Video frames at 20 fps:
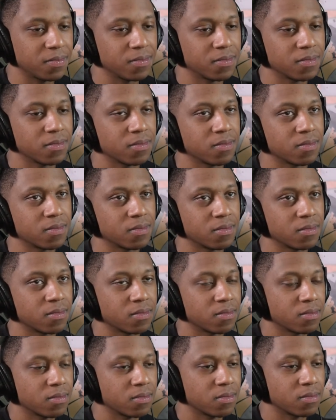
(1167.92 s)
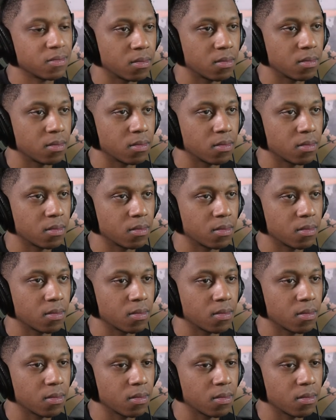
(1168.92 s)

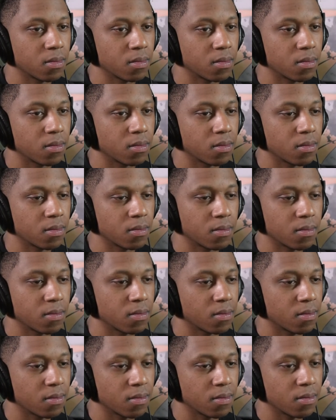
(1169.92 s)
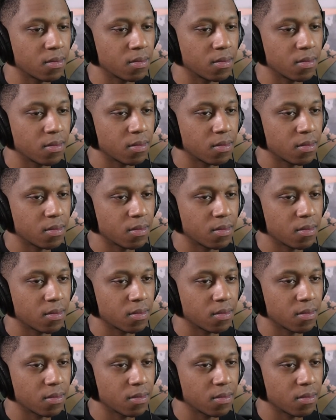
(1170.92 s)

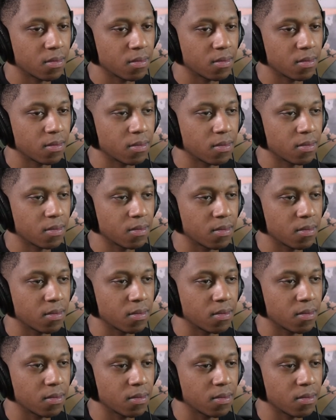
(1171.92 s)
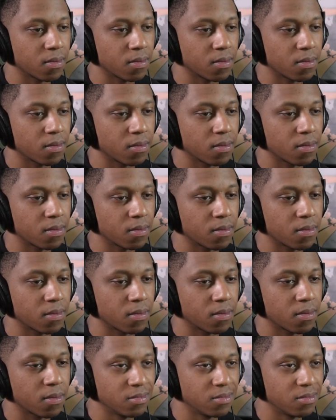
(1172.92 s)

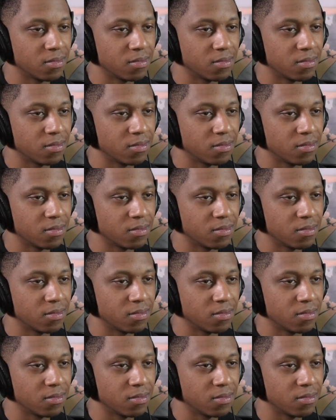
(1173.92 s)
[no speech]